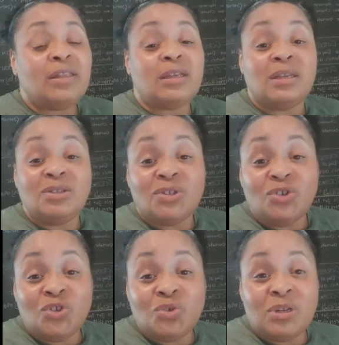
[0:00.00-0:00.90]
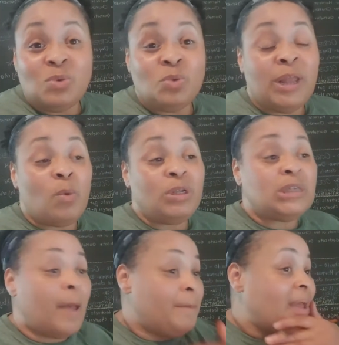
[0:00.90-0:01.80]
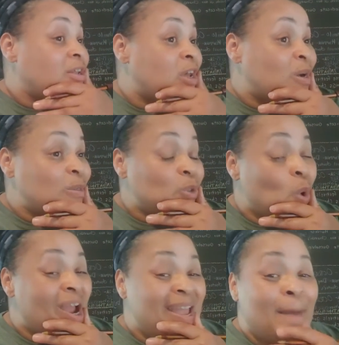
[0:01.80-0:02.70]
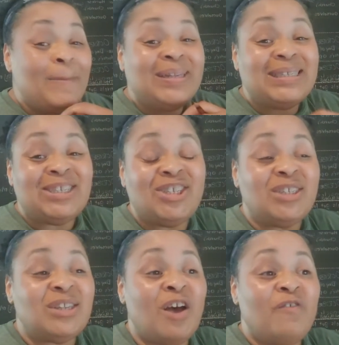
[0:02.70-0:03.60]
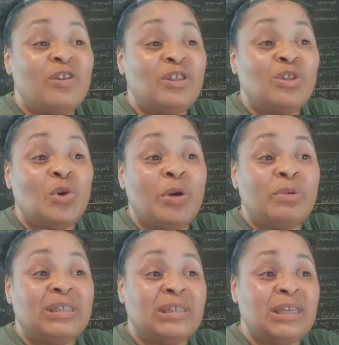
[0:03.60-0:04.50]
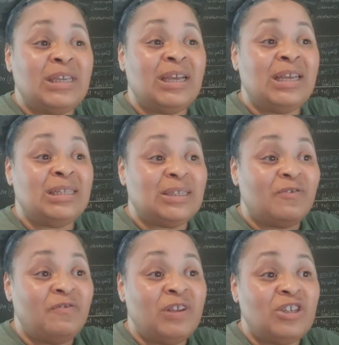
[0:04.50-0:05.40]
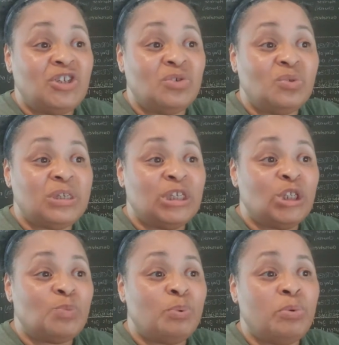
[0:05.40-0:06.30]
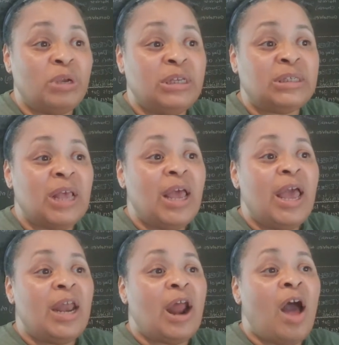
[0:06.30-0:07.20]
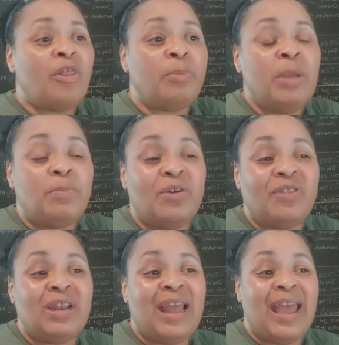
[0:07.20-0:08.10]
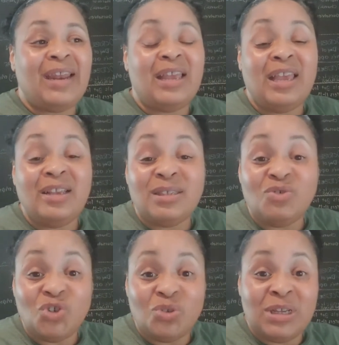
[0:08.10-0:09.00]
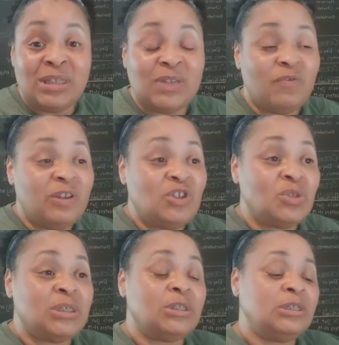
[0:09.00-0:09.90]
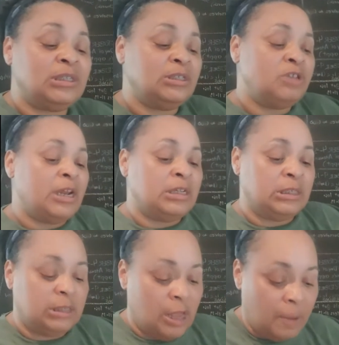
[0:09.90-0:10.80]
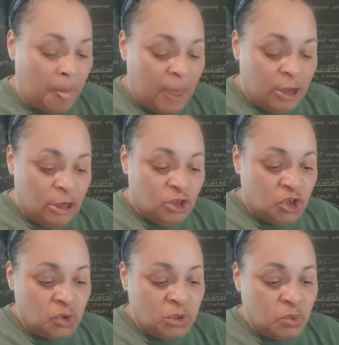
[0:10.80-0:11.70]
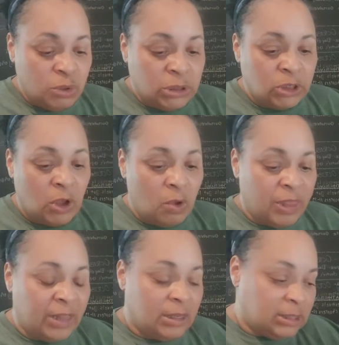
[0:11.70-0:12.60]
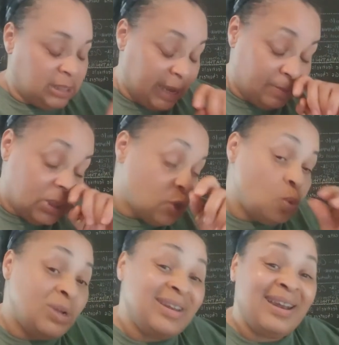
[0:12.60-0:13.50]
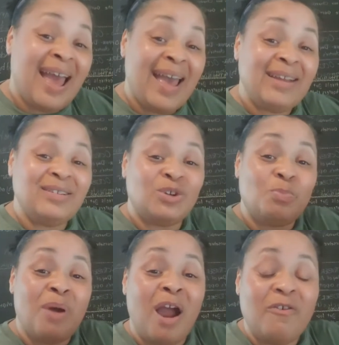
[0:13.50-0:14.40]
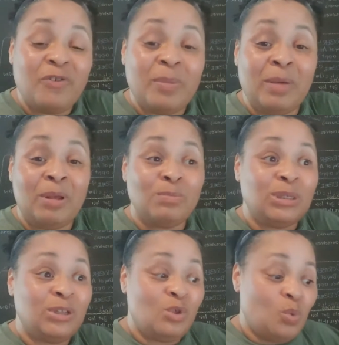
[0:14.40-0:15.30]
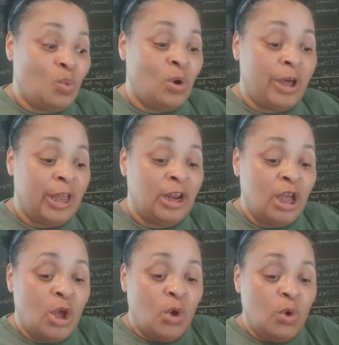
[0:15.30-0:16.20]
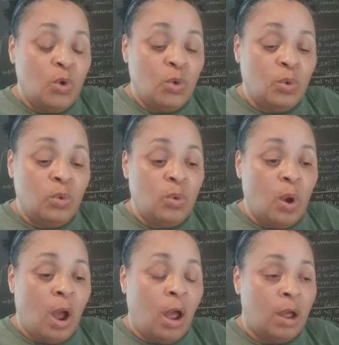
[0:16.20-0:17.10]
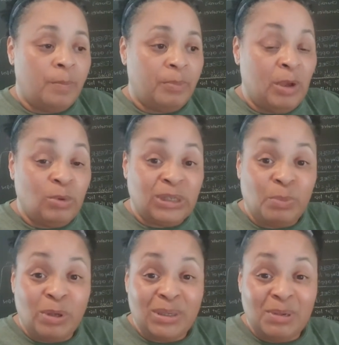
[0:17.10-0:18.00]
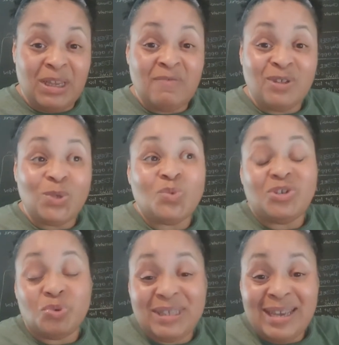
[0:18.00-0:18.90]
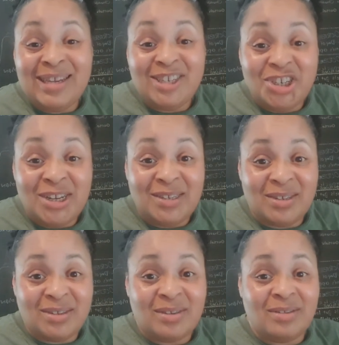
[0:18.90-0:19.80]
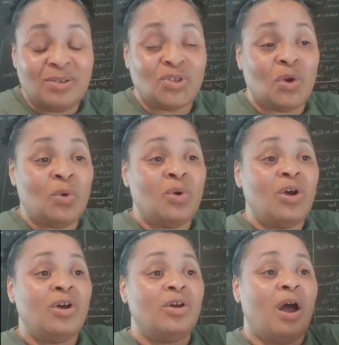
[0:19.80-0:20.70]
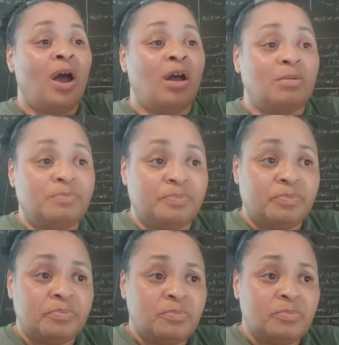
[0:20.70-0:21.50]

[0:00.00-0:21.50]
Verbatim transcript: the kings of Judah do that. We're talking about those who are in positions of authority. It's officials, it's priests, and all the people of the land. The kings of Judah, it's officials. See, you got to understand. Judah was told that the scepter would not depart from him until the one who um, it was supposed to be given to, which was King Jesus. So um,